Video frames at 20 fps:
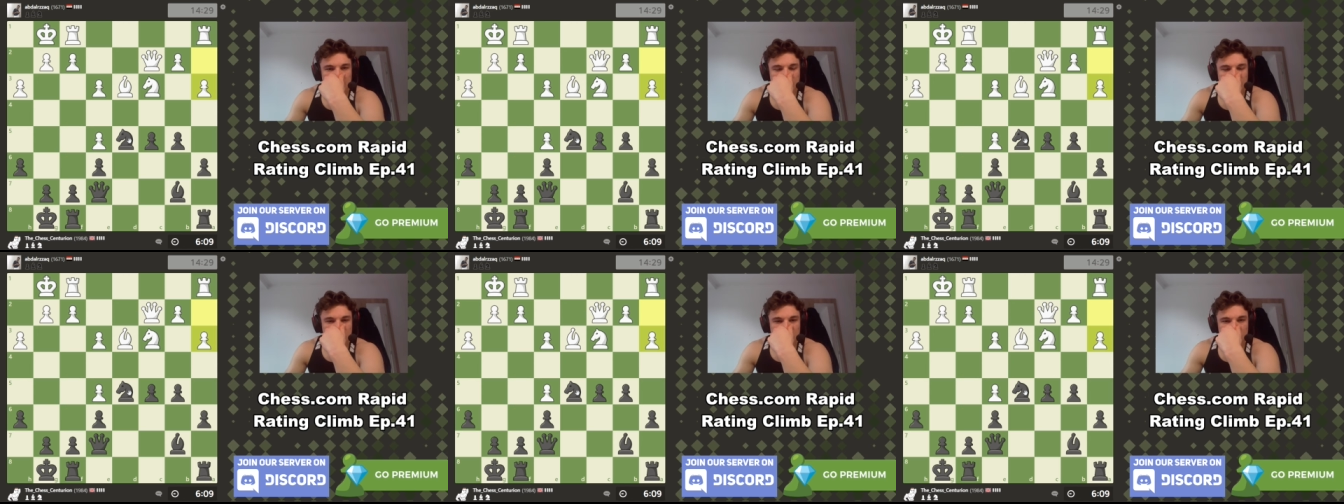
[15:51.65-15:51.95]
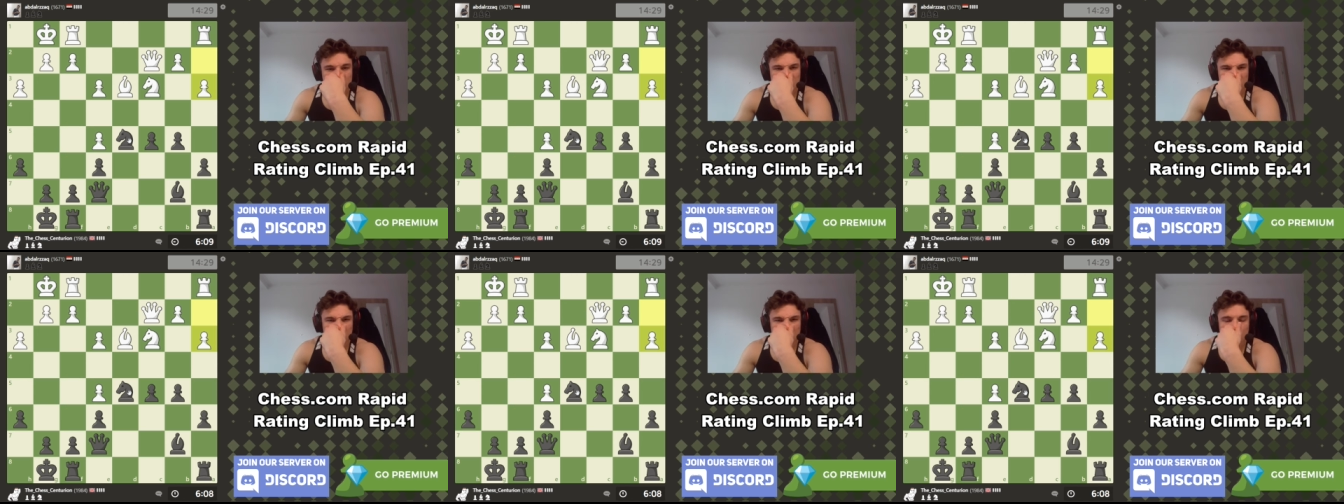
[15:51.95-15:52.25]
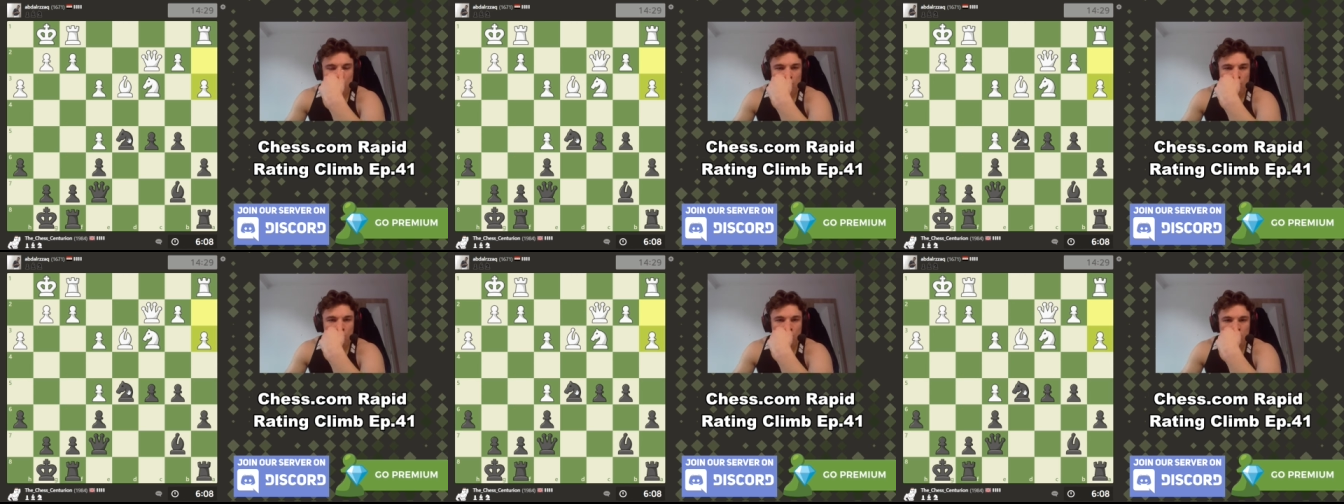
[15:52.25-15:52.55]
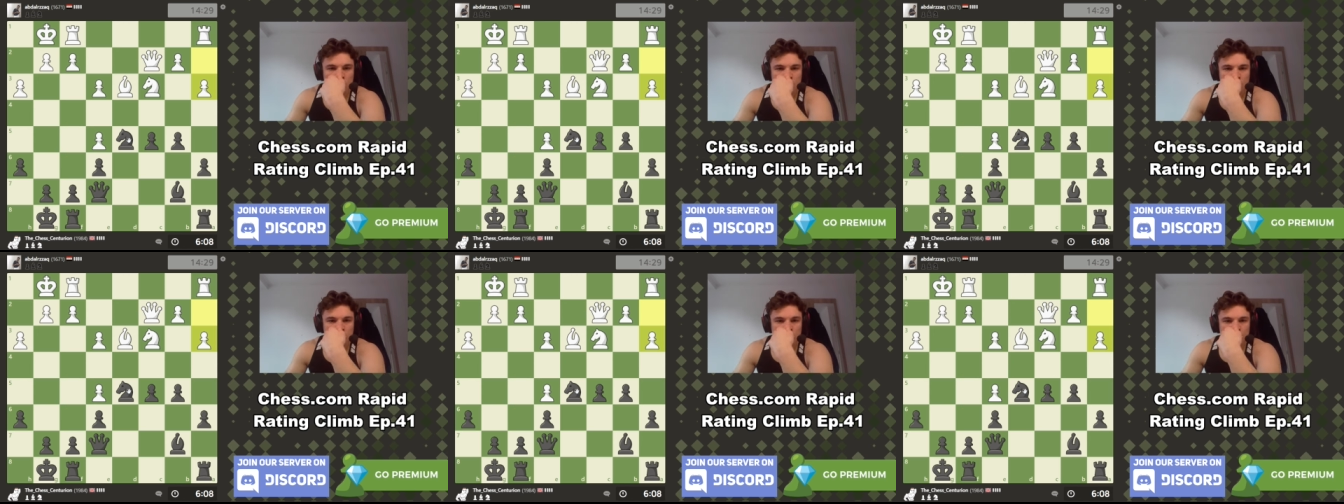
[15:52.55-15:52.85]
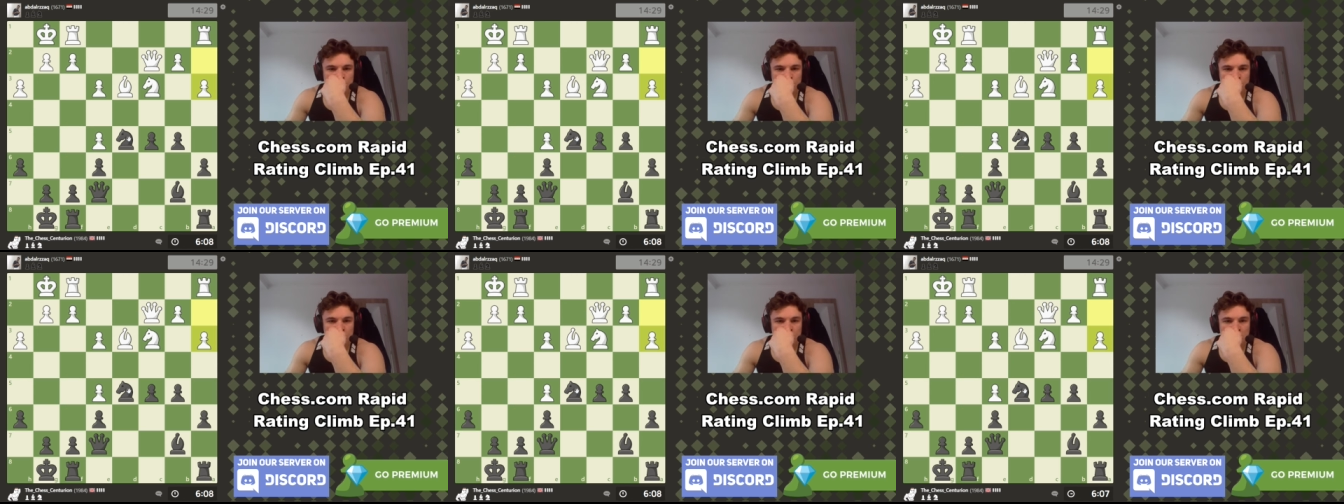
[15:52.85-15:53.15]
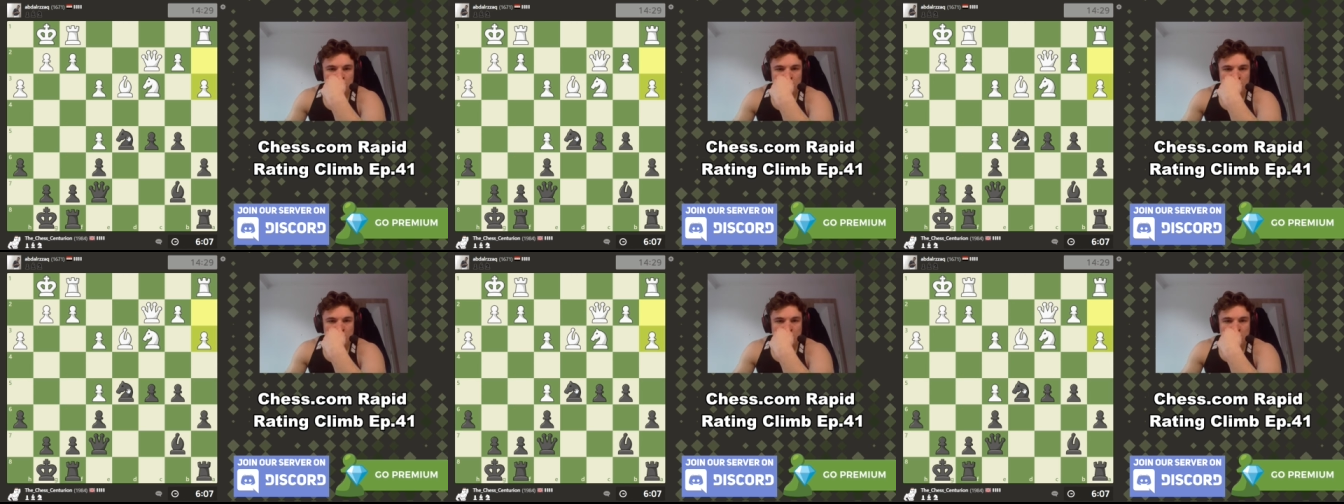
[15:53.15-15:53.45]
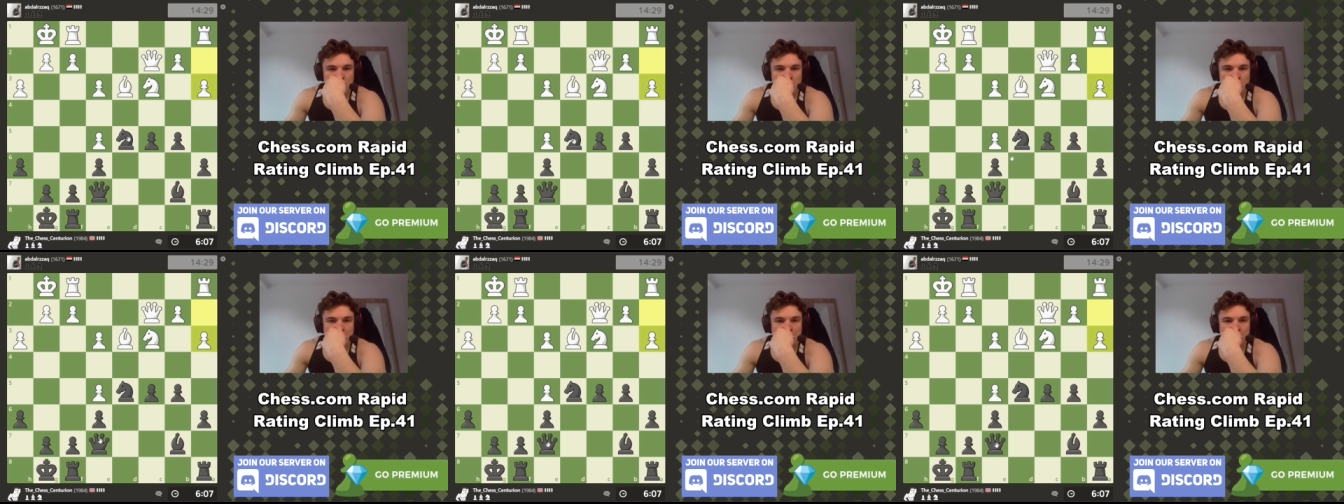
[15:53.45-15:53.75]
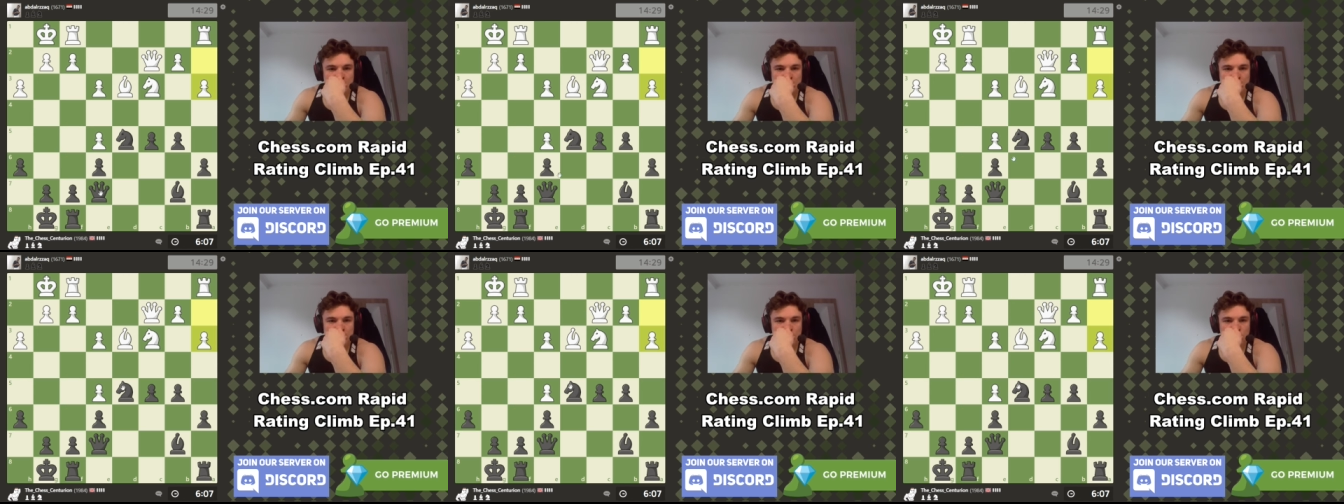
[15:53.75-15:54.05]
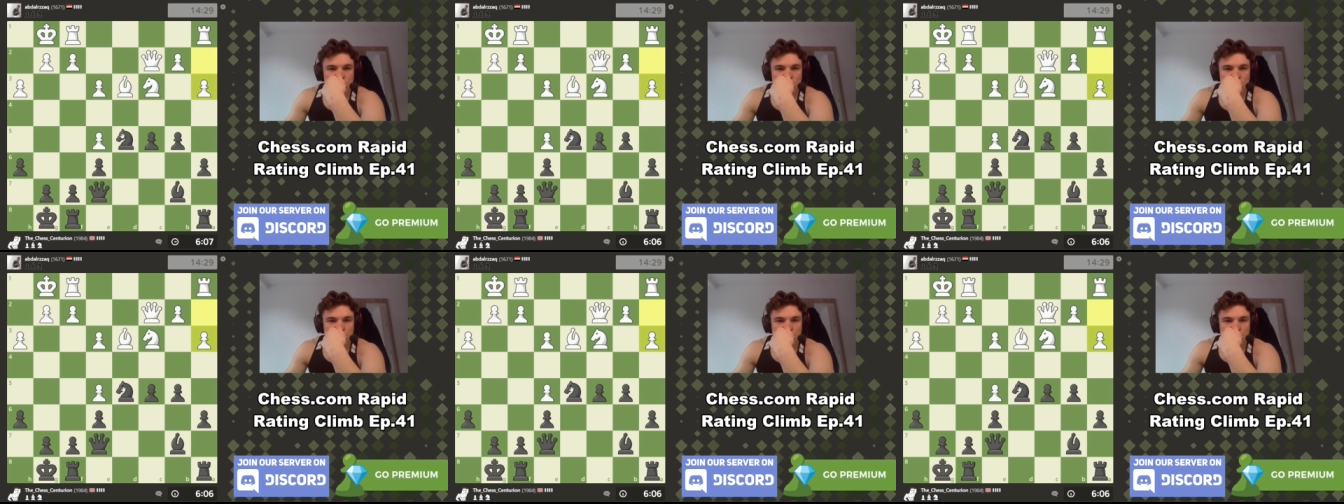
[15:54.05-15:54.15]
two. And if